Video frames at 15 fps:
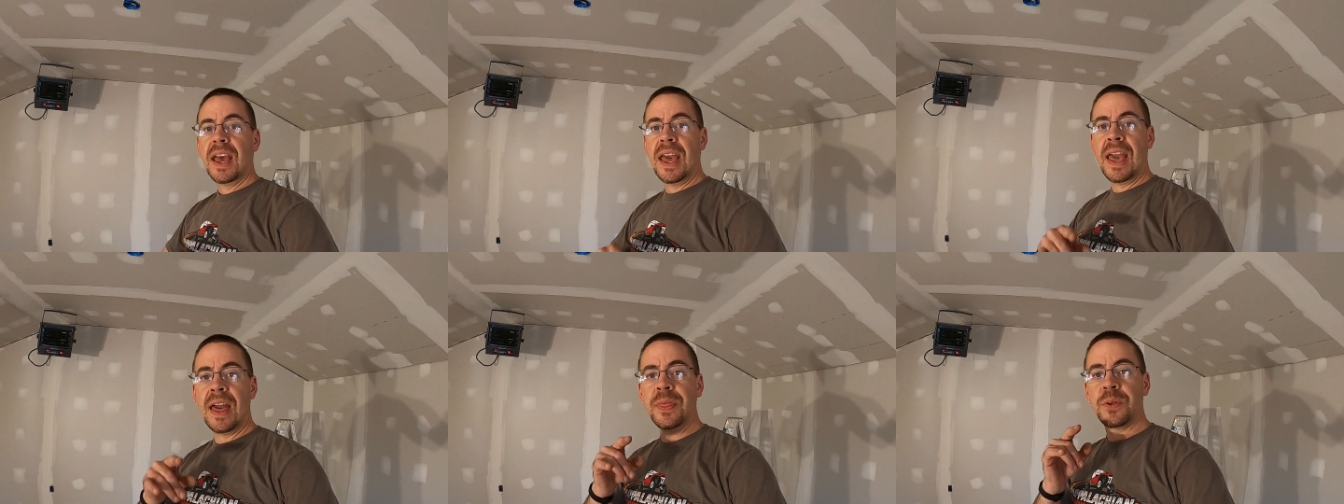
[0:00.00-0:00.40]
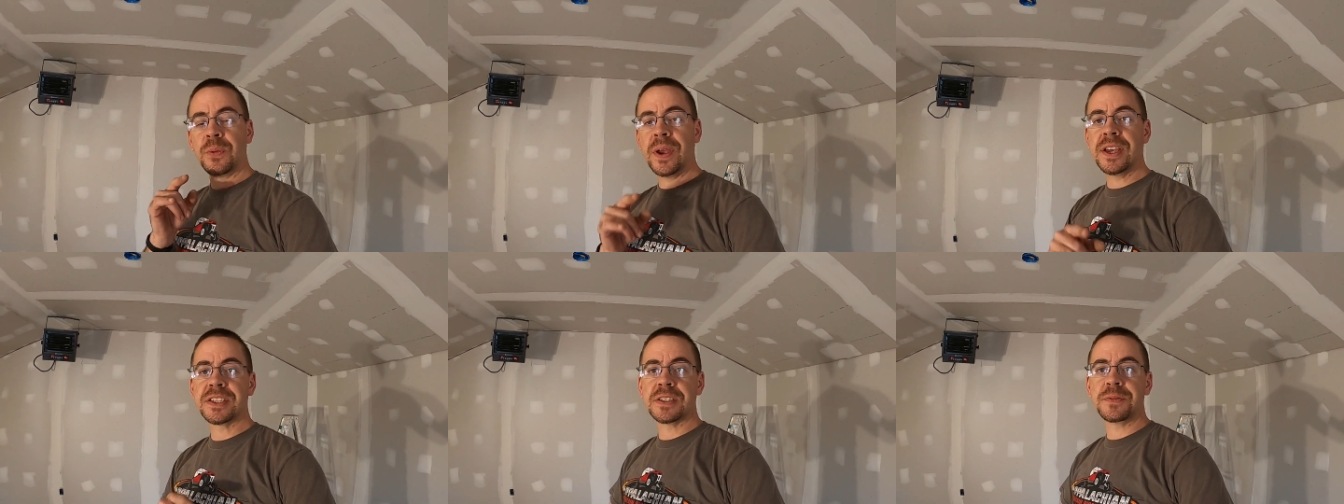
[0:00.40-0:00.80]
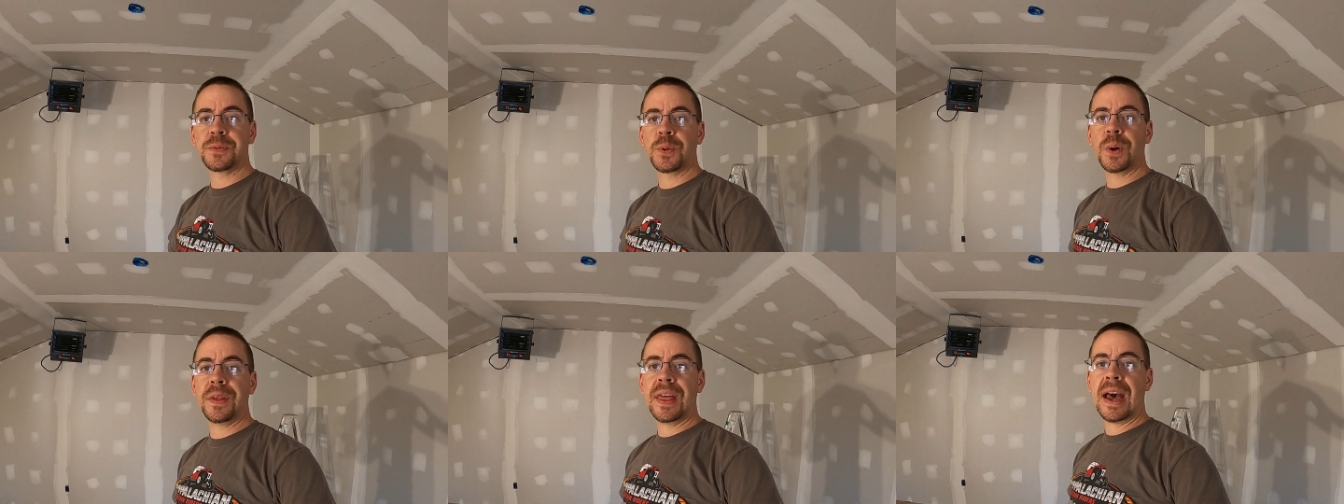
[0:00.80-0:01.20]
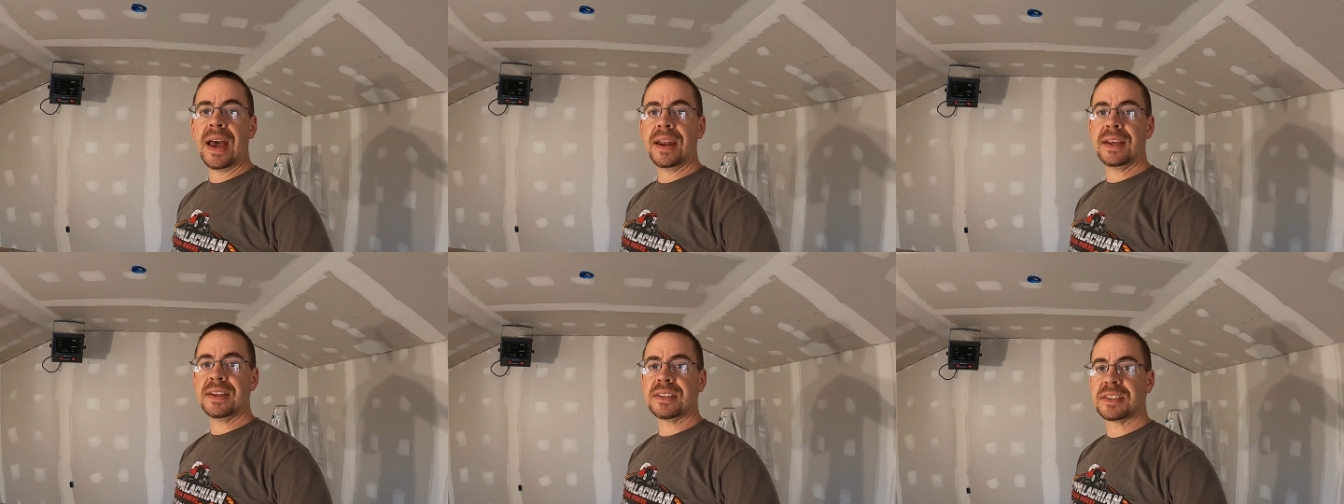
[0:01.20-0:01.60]
And the reason for
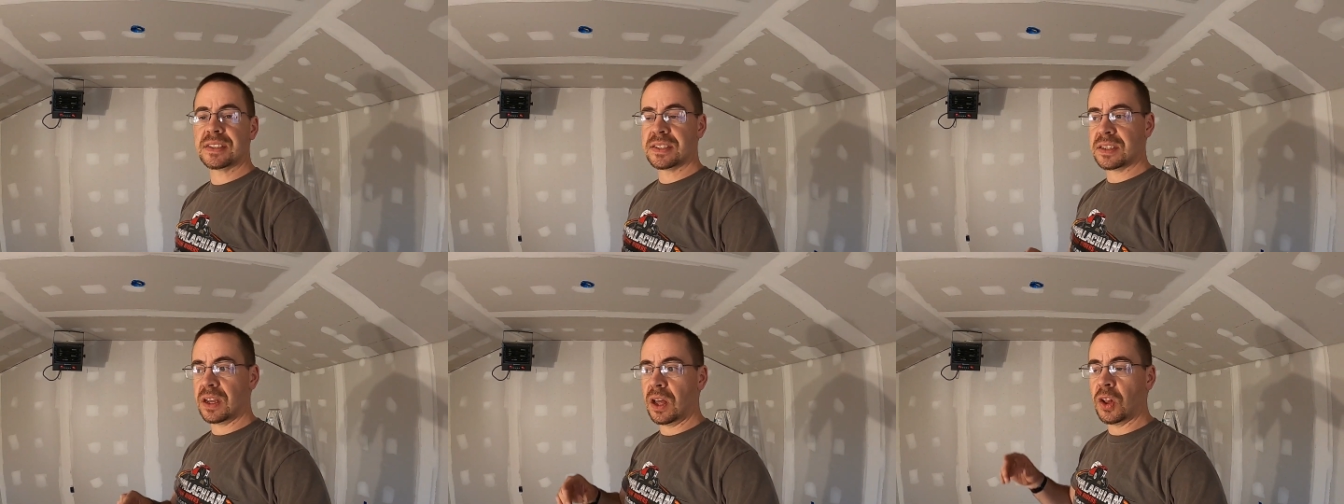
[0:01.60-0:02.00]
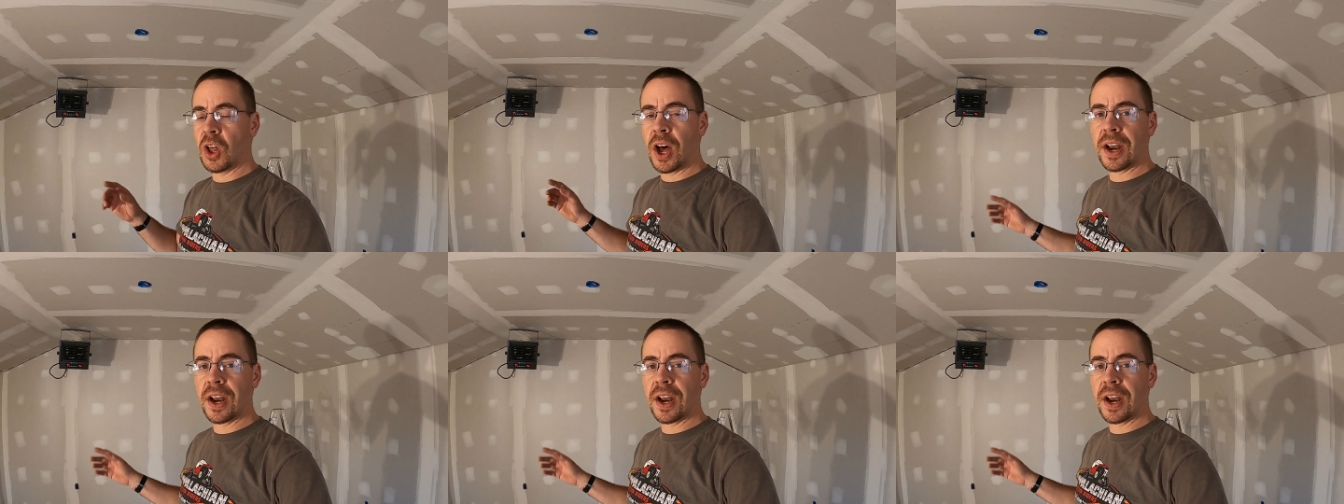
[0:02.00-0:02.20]
that is a